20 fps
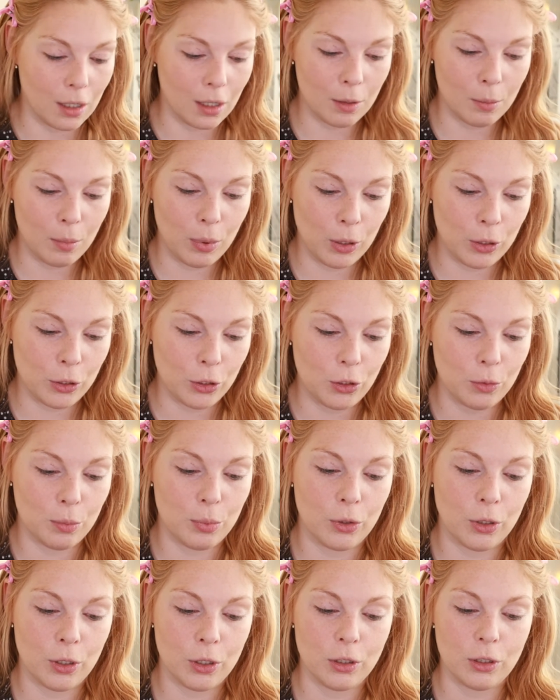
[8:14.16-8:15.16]
A blush
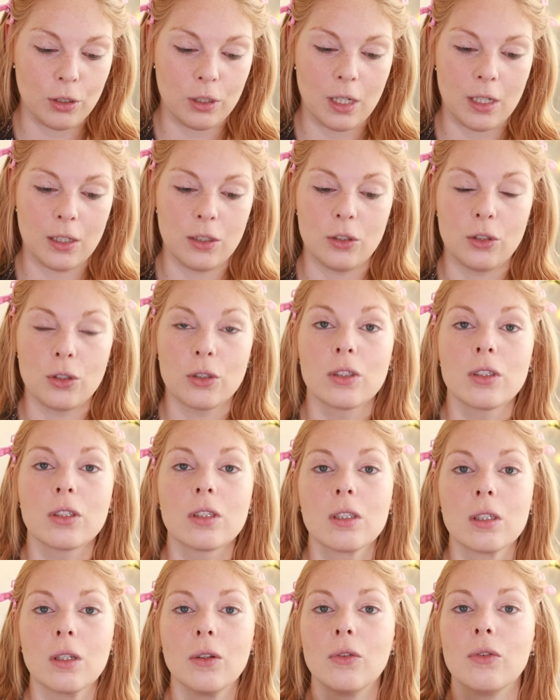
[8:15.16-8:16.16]
brush and
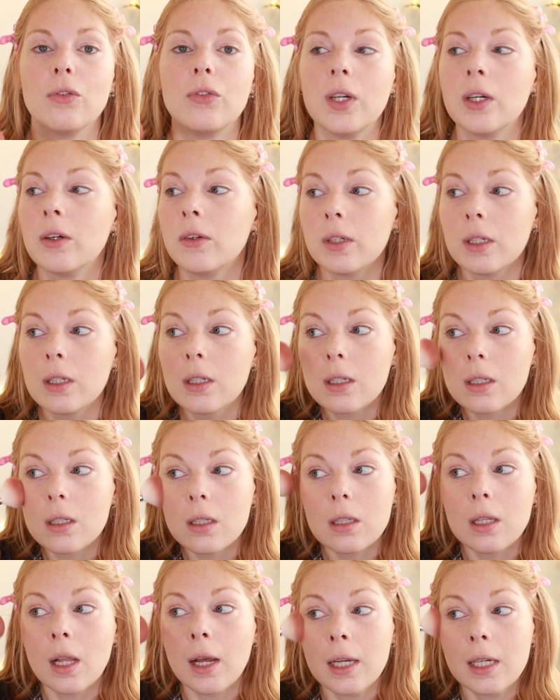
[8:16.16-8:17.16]
just very
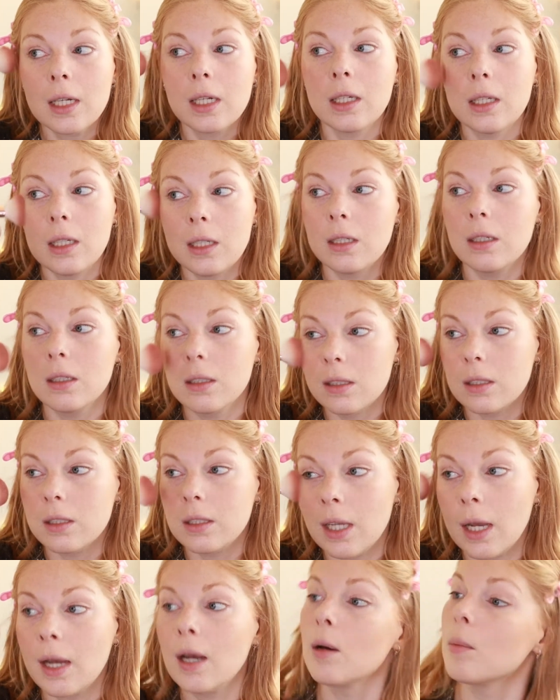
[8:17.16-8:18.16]
lightly
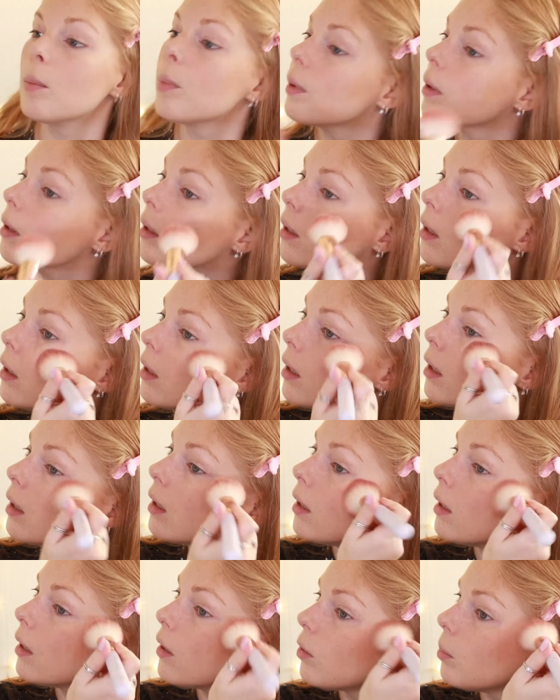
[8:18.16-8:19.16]
dab
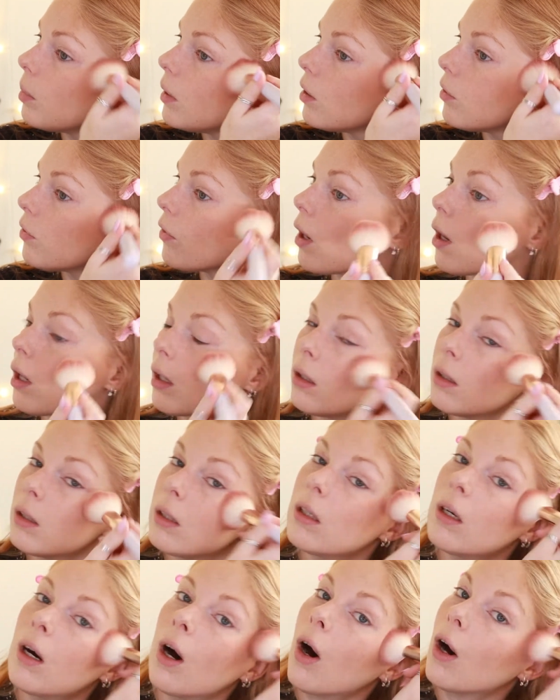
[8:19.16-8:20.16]
a little bit of
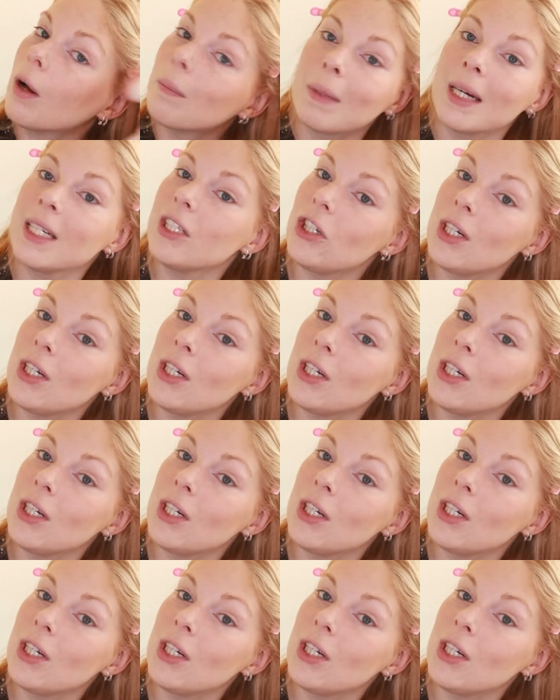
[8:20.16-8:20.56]
color on my